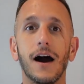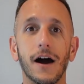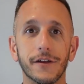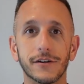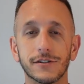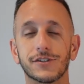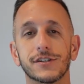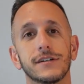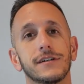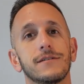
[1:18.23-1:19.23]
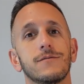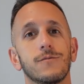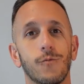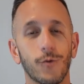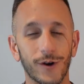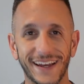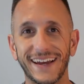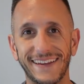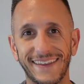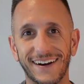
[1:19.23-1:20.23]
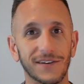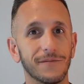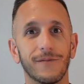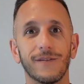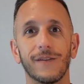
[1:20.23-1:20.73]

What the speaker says: Others, we're getting there.